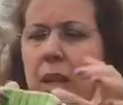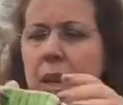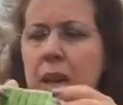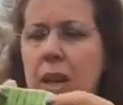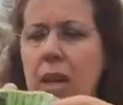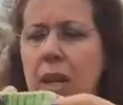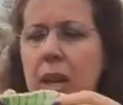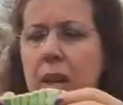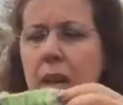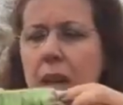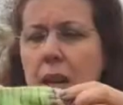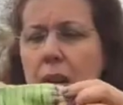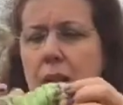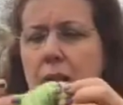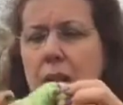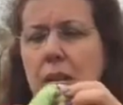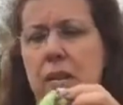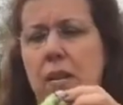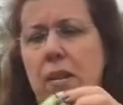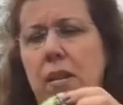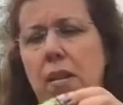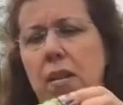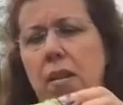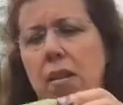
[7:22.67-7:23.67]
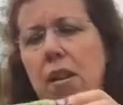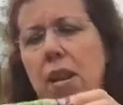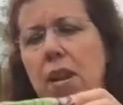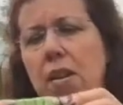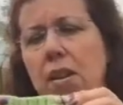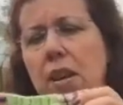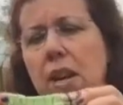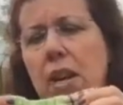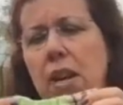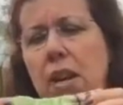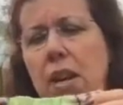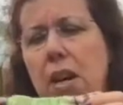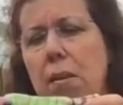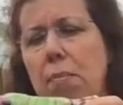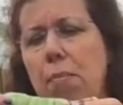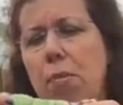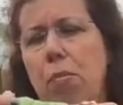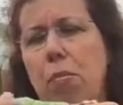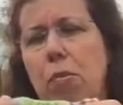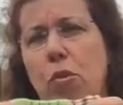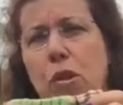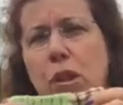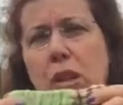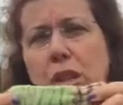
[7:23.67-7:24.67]
and uh now I got a
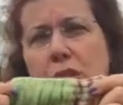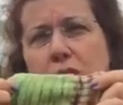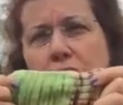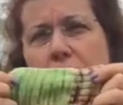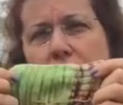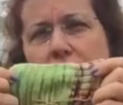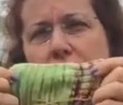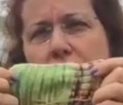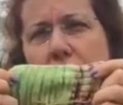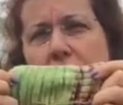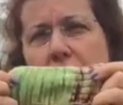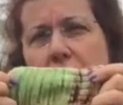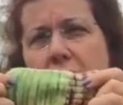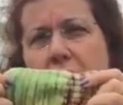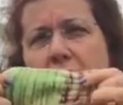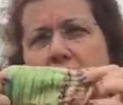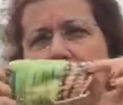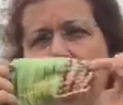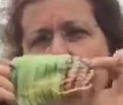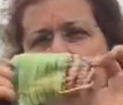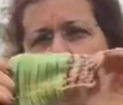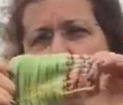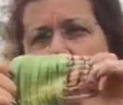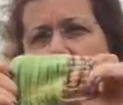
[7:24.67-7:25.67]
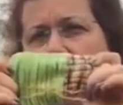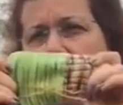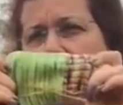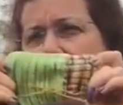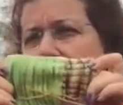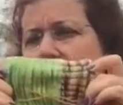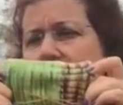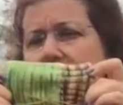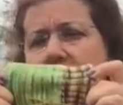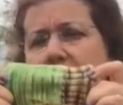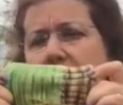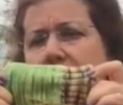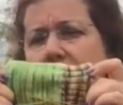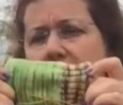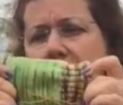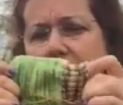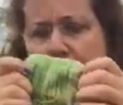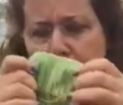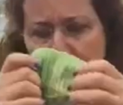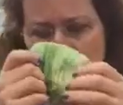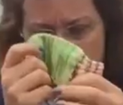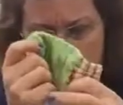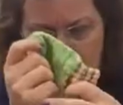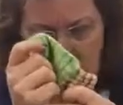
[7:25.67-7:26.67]
couple more inches done. I, I didn't, didn't knit
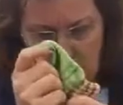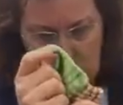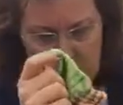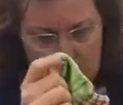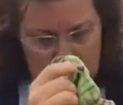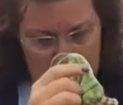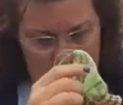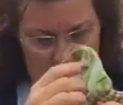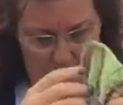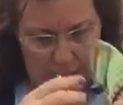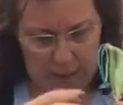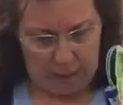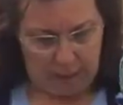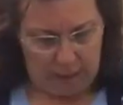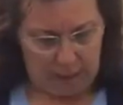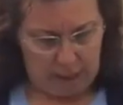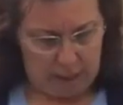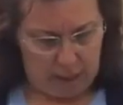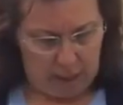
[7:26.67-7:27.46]
too much on these.